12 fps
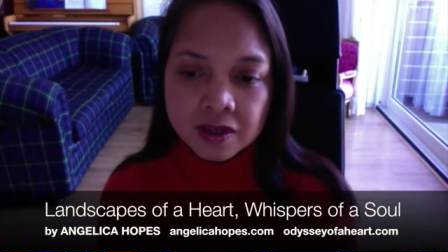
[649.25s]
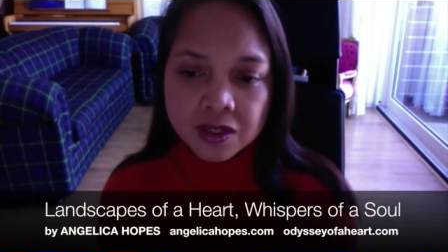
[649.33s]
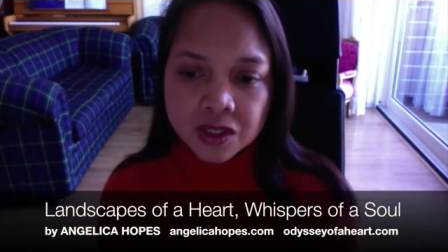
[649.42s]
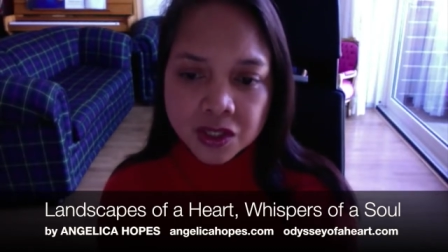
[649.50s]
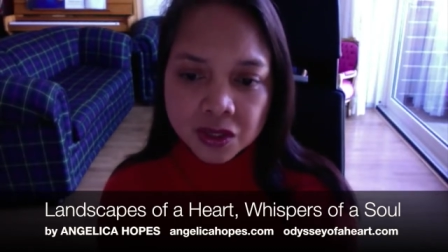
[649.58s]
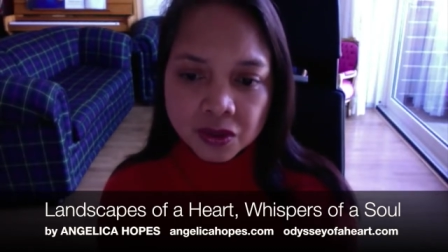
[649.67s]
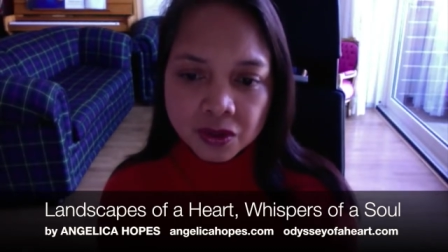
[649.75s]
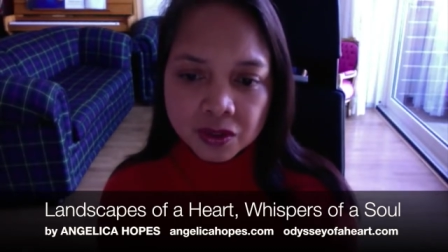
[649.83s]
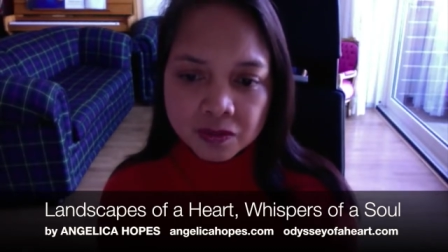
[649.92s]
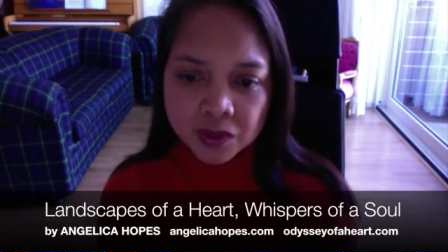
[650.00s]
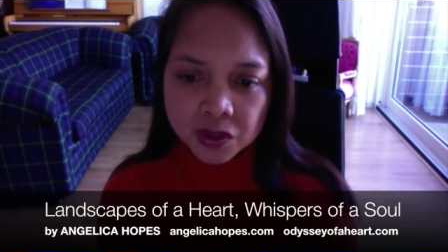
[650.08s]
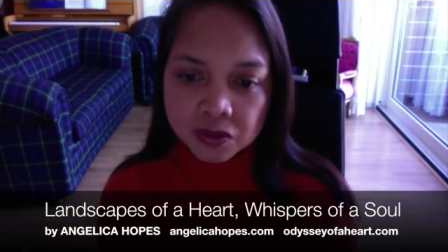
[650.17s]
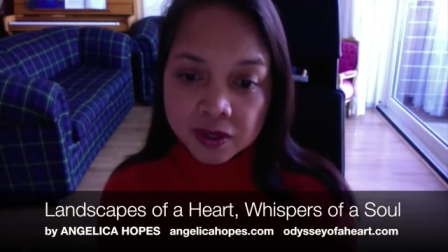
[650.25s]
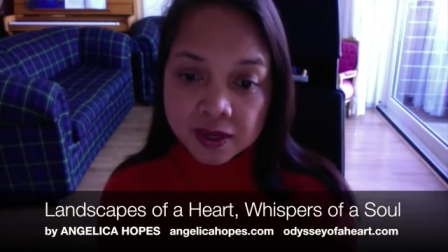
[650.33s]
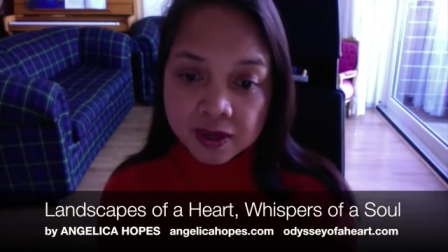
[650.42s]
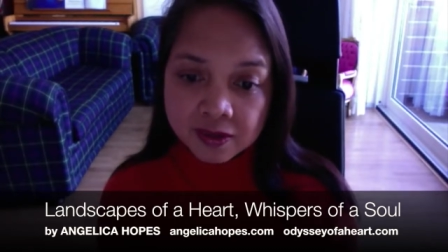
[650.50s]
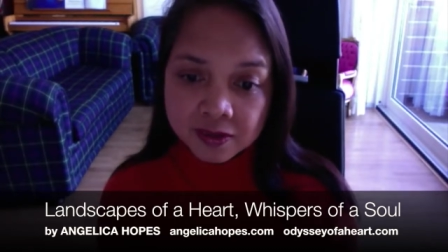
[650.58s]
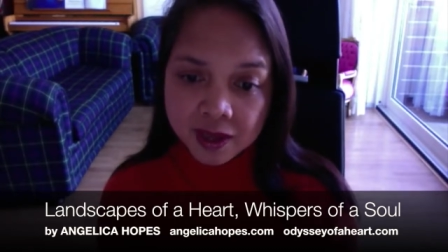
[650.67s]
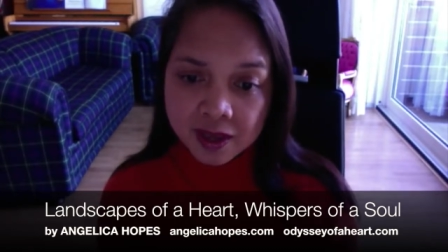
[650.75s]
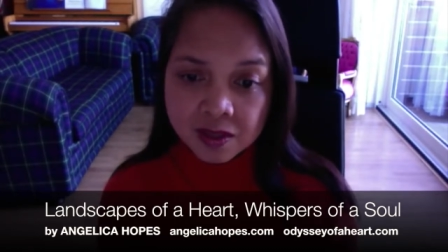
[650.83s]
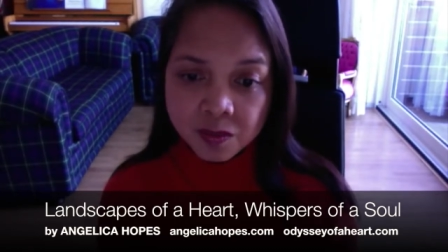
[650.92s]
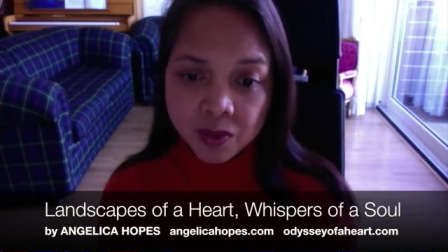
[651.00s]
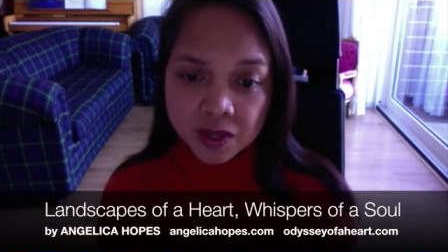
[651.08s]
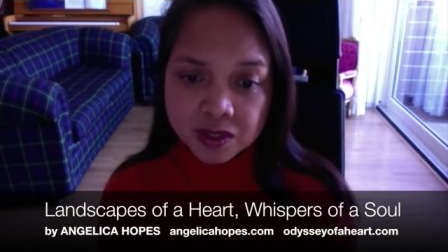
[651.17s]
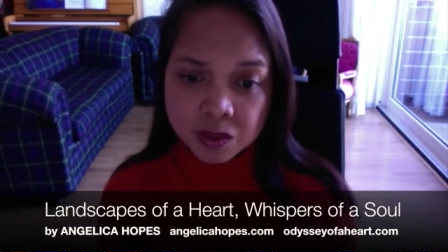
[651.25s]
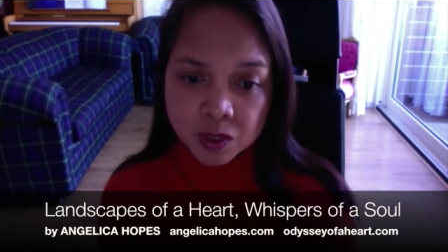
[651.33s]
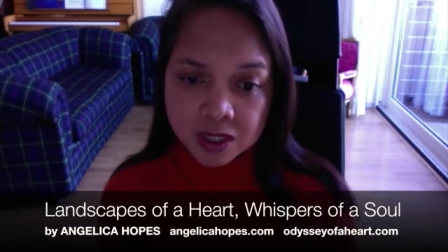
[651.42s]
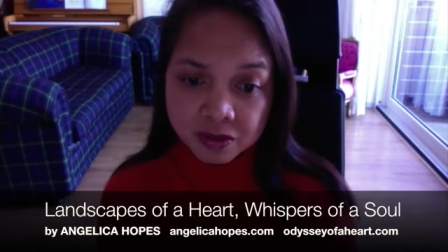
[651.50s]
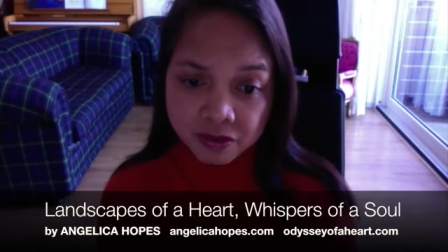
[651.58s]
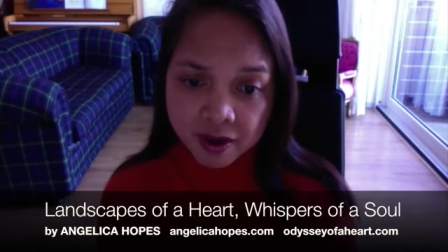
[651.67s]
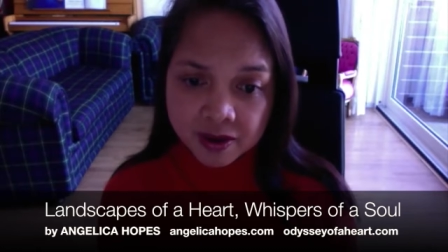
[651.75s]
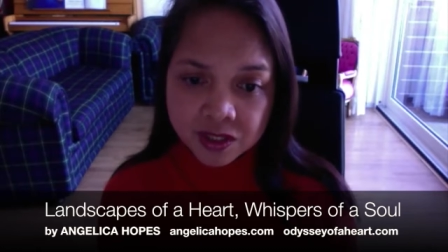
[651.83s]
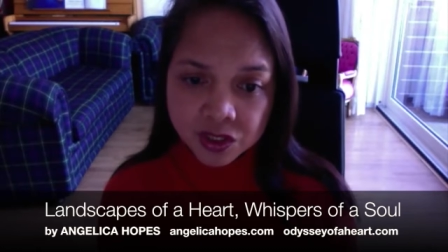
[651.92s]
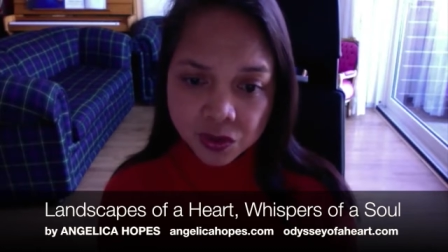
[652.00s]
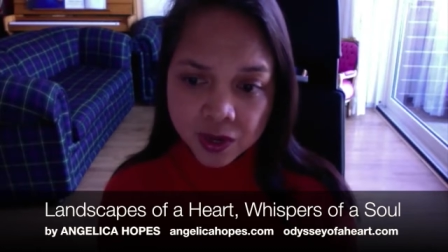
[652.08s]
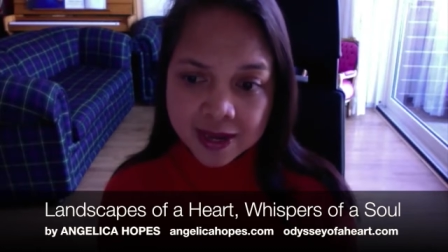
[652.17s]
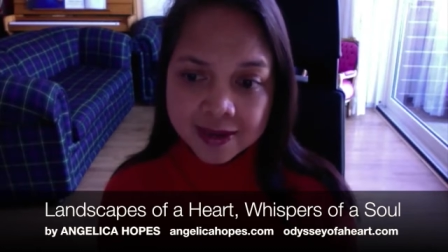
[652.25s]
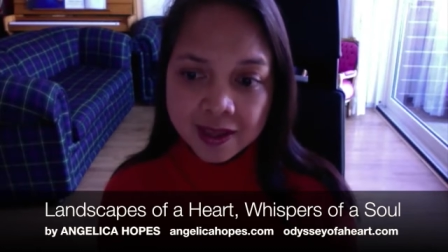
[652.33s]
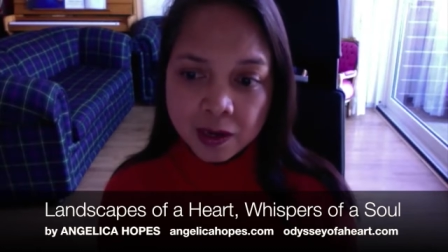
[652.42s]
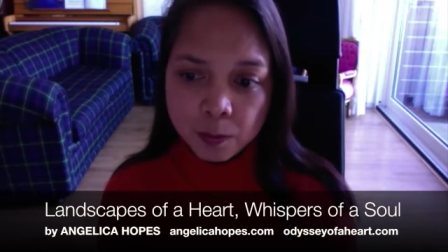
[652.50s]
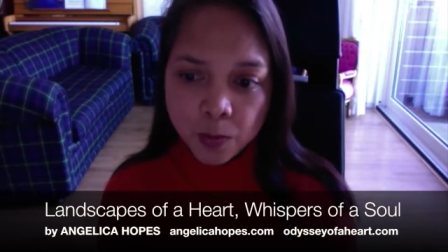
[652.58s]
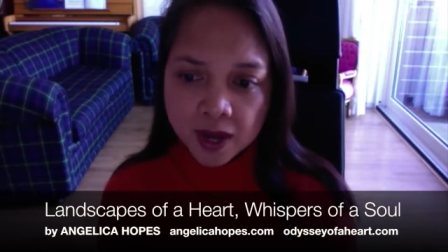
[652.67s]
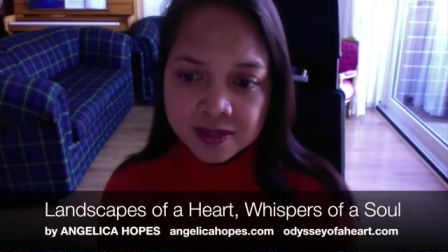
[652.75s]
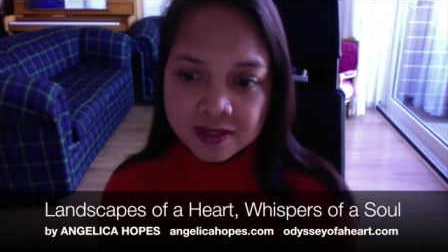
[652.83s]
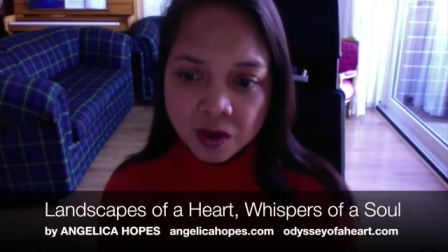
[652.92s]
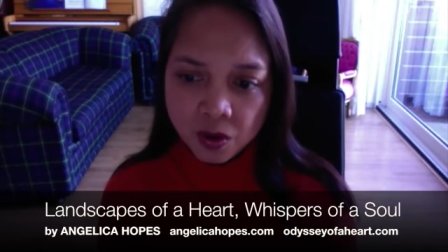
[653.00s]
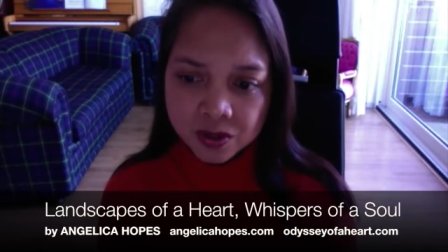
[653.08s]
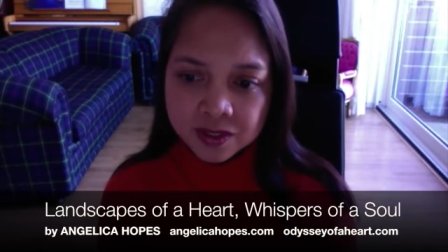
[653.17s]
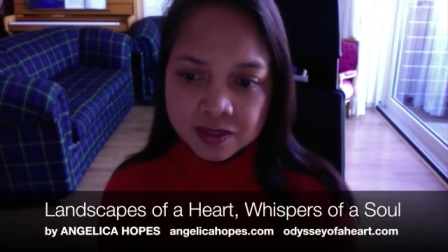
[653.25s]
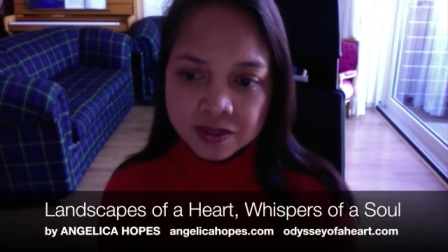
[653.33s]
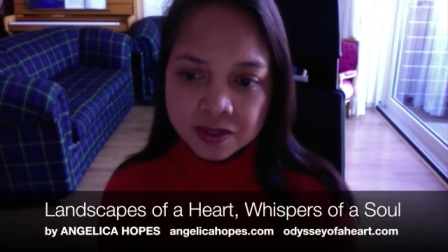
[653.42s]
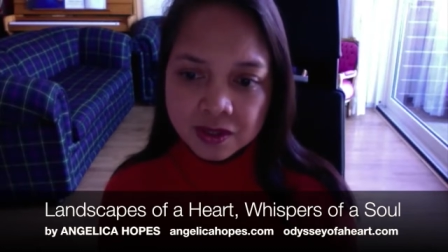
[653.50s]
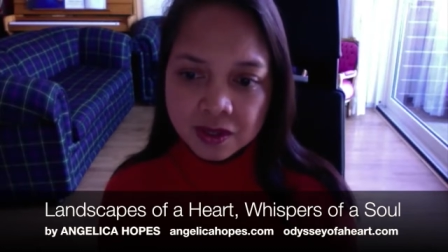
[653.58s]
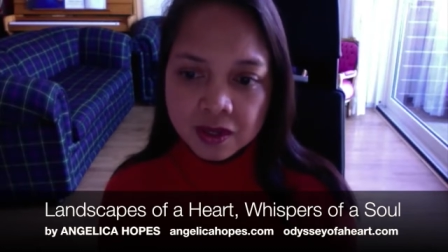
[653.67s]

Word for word: She thought of the 380 plus Swiss francs train and bus costs.